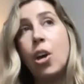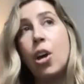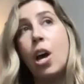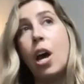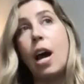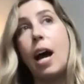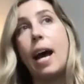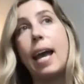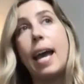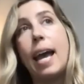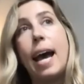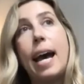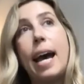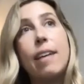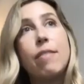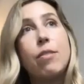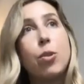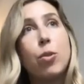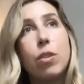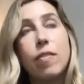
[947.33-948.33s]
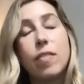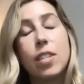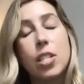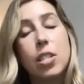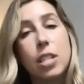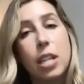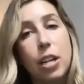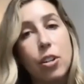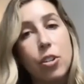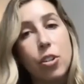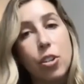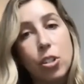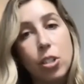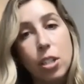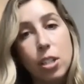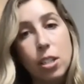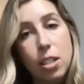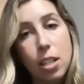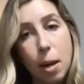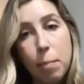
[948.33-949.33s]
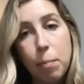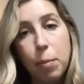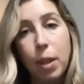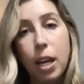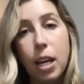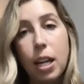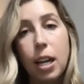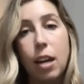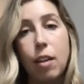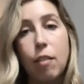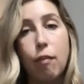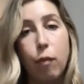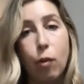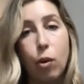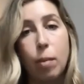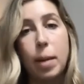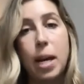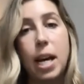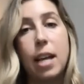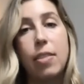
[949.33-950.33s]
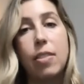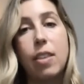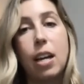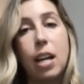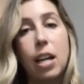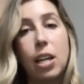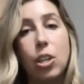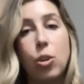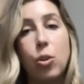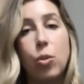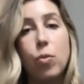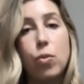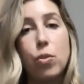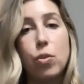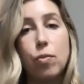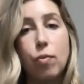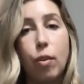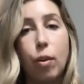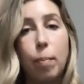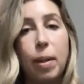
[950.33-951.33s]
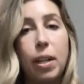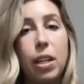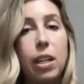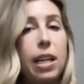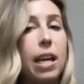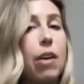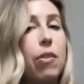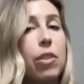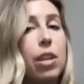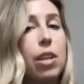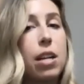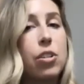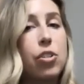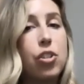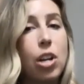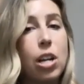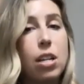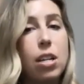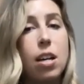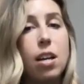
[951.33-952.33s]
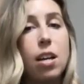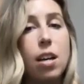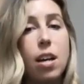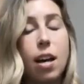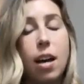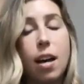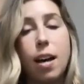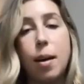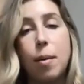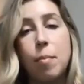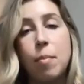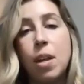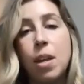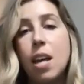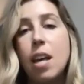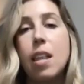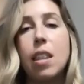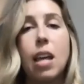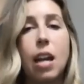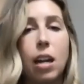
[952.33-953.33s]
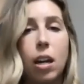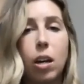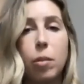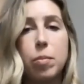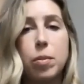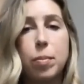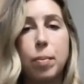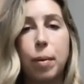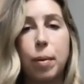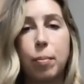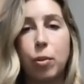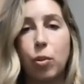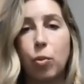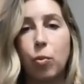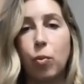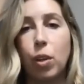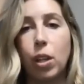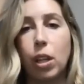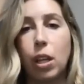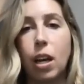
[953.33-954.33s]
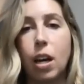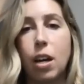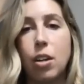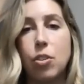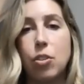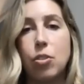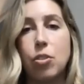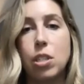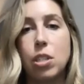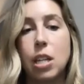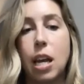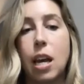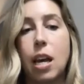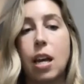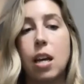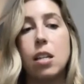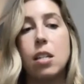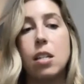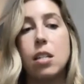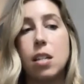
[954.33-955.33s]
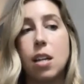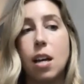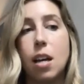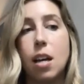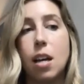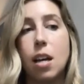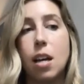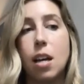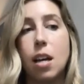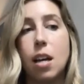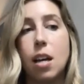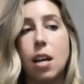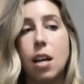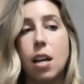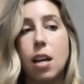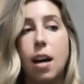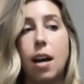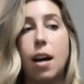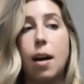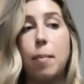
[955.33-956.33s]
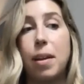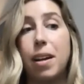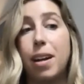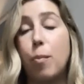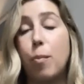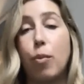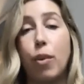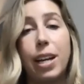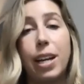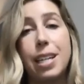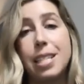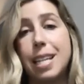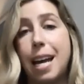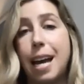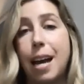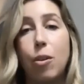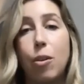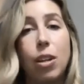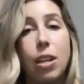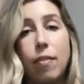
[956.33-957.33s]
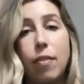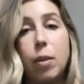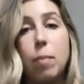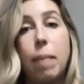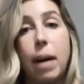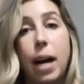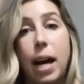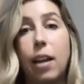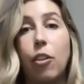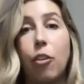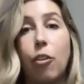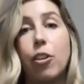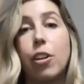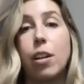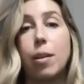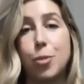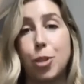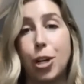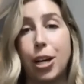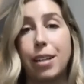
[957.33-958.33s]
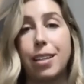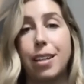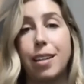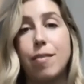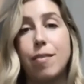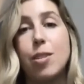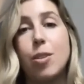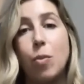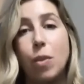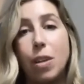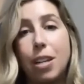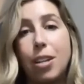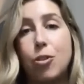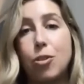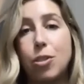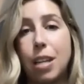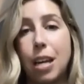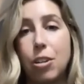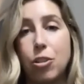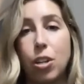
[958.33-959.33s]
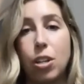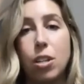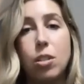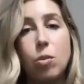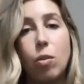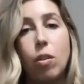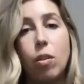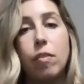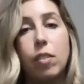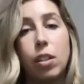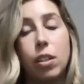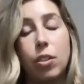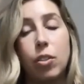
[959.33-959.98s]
I have sort of a standard template and format that I use for building out that agenda that helps people to really understand. And I break it down even by learning objectives. So each session sort of clearly